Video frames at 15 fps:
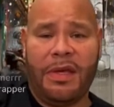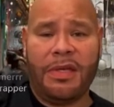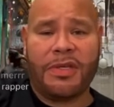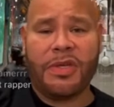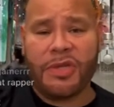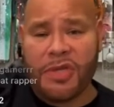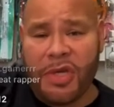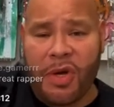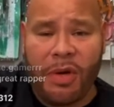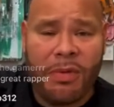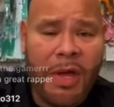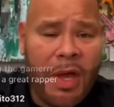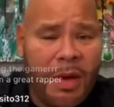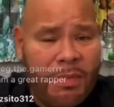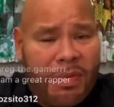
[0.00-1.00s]
It's just you
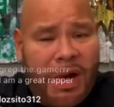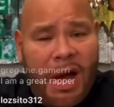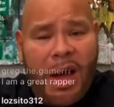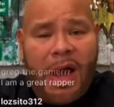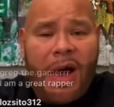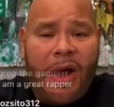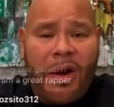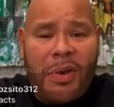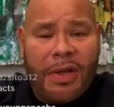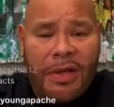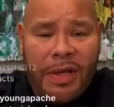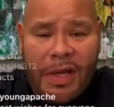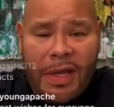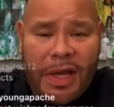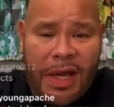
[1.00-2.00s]
come,
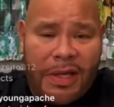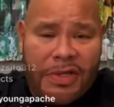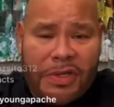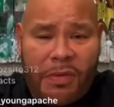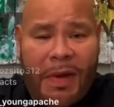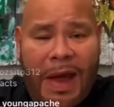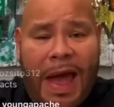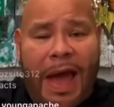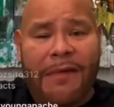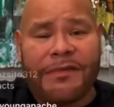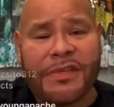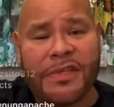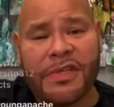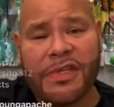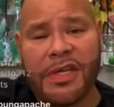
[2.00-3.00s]
bro, and
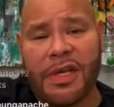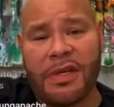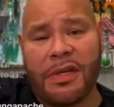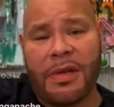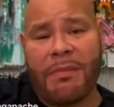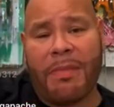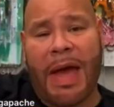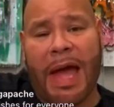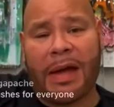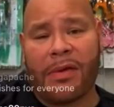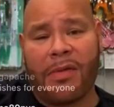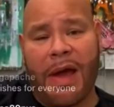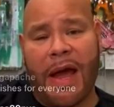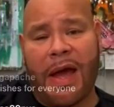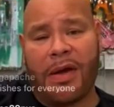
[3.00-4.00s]
giraffes and shit in the
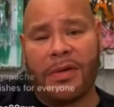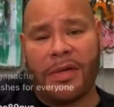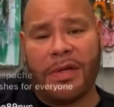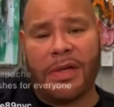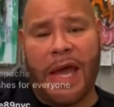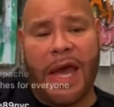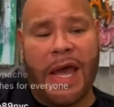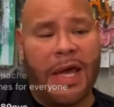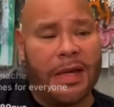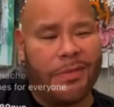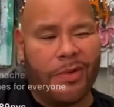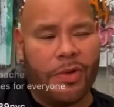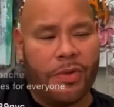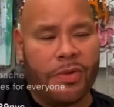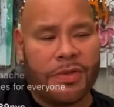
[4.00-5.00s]
background and
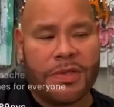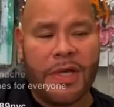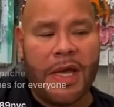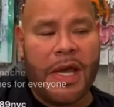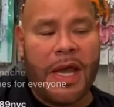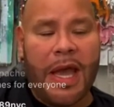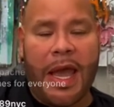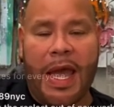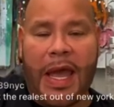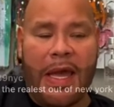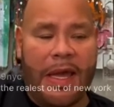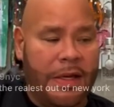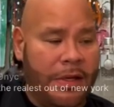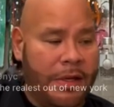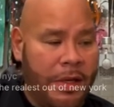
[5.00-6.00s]
animals.
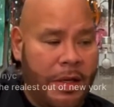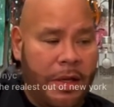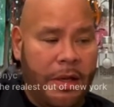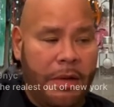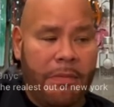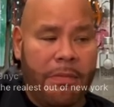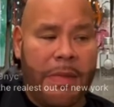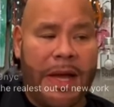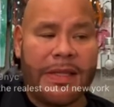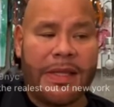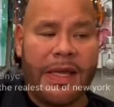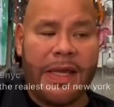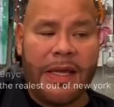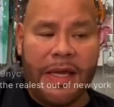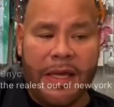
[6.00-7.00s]
And my
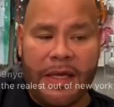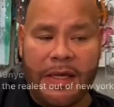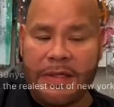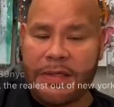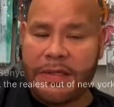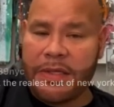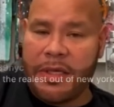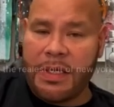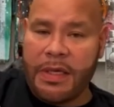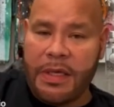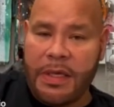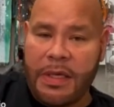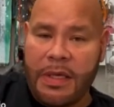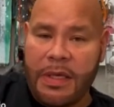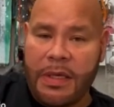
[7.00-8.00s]
thing is,
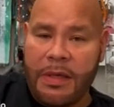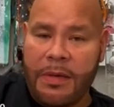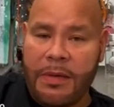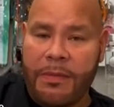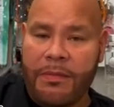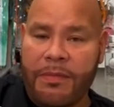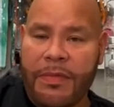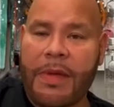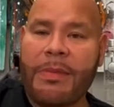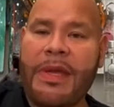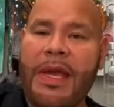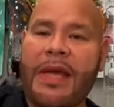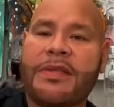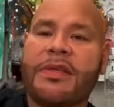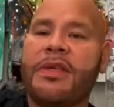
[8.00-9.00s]
let
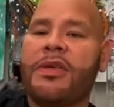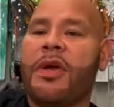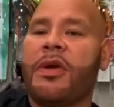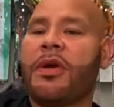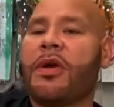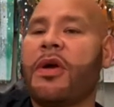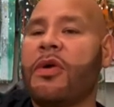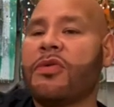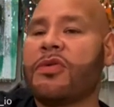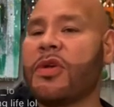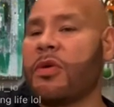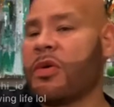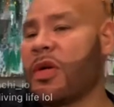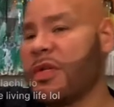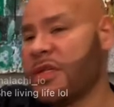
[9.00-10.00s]
me ask you, yo, Nicole,
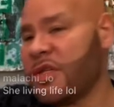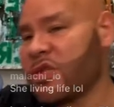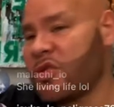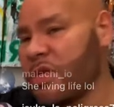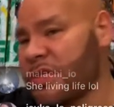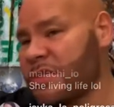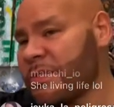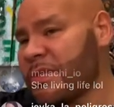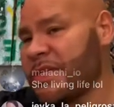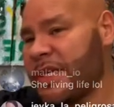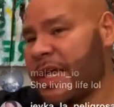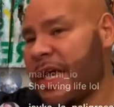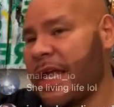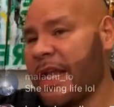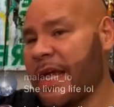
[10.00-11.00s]
so because it's
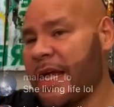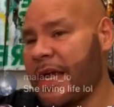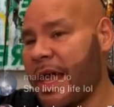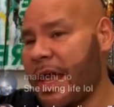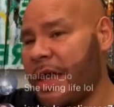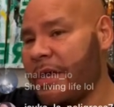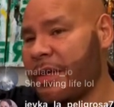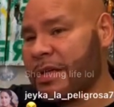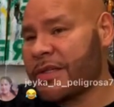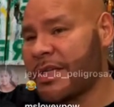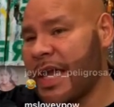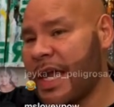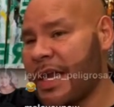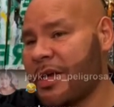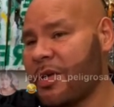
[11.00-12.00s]
Christmas, you got like a
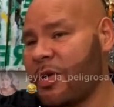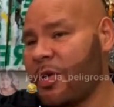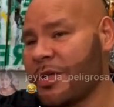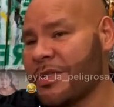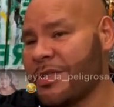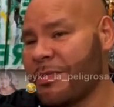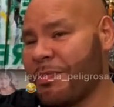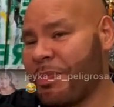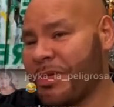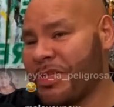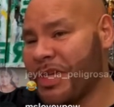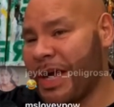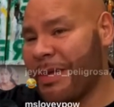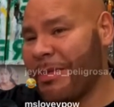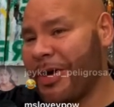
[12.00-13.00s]
Santa Claus
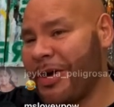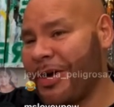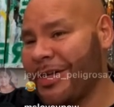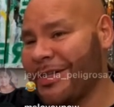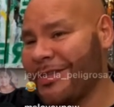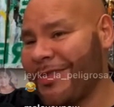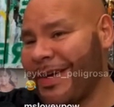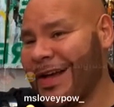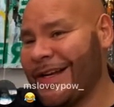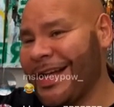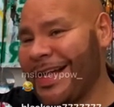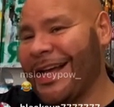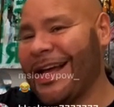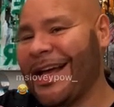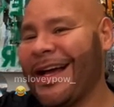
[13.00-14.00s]
pajama on right
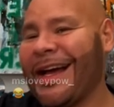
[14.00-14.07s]
now?